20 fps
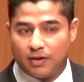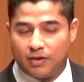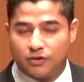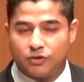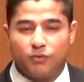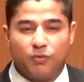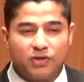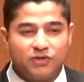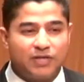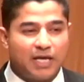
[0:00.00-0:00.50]

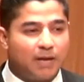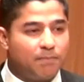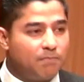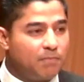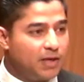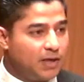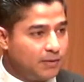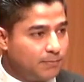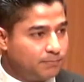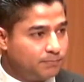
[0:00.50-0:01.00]
So what does that
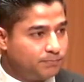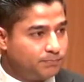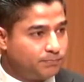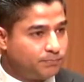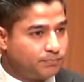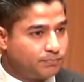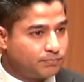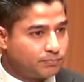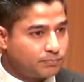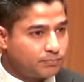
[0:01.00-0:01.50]
mean?
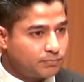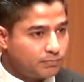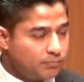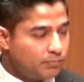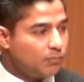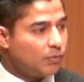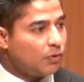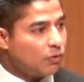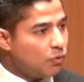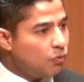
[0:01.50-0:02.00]

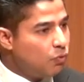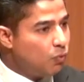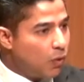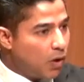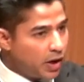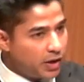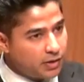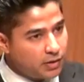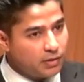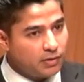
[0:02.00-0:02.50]

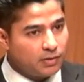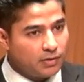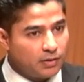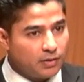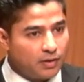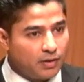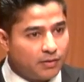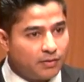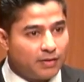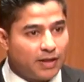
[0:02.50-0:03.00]

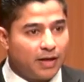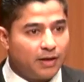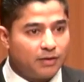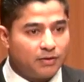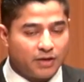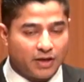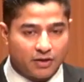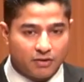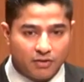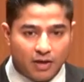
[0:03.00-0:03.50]
One,
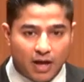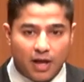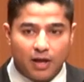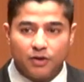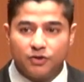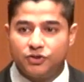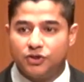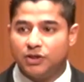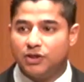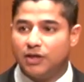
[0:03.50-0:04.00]
that
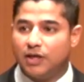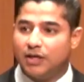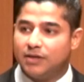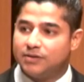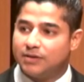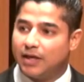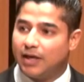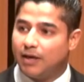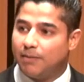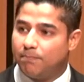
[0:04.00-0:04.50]
technology
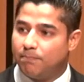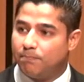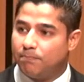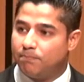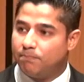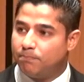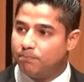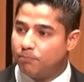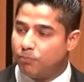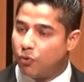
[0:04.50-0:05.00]
is at
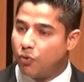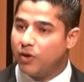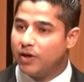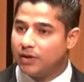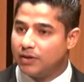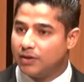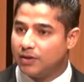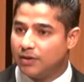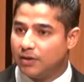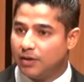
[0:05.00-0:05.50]
a
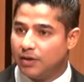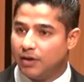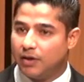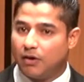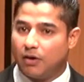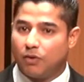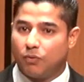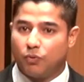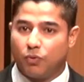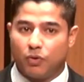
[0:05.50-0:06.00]
point
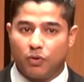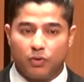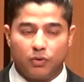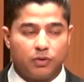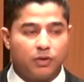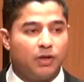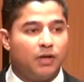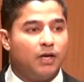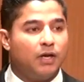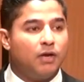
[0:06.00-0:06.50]
in our
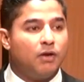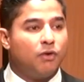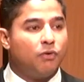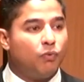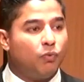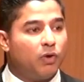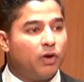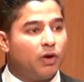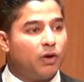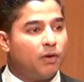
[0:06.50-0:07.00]
world
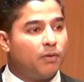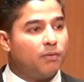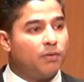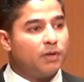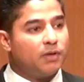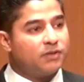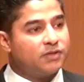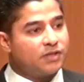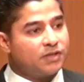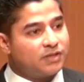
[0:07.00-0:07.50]

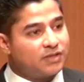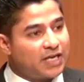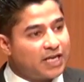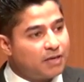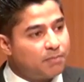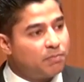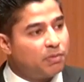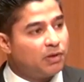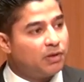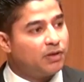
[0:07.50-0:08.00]
where
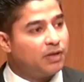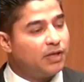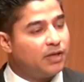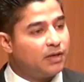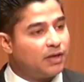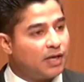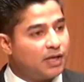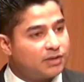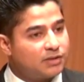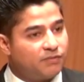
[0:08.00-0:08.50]

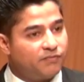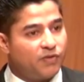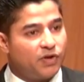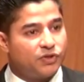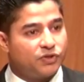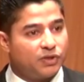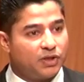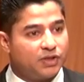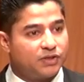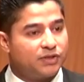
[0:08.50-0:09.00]
sustainability,
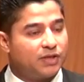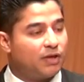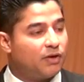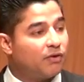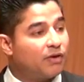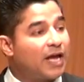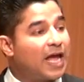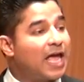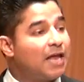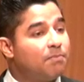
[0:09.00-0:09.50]
conservation, et
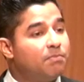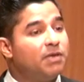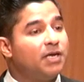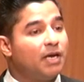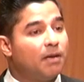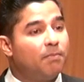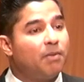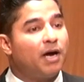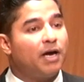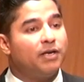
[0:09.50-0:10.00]
cetera, can
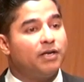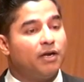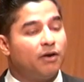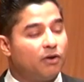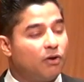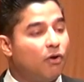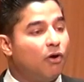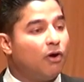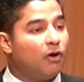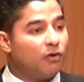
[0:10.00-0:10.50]
be a
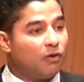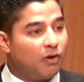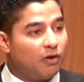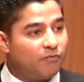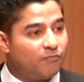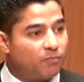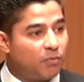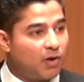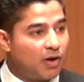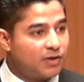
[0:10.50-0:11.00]
binary
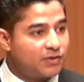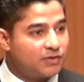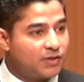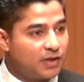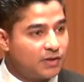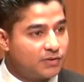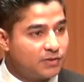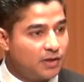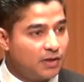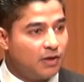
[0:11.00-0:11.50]
on-off
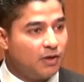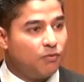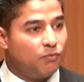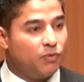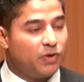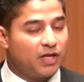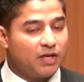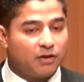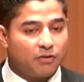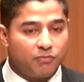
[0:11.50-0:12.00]
process.
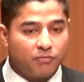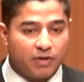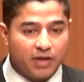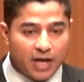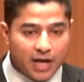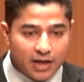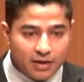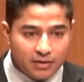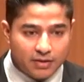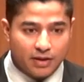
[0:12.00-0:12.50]
We can
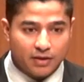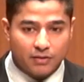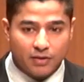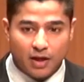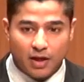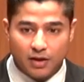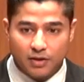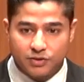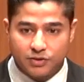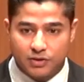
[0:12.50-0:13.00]
create
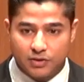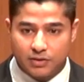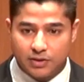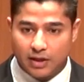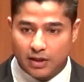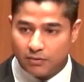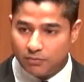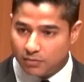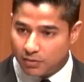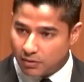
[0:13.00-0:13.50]
technology
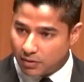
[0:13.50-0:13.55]
that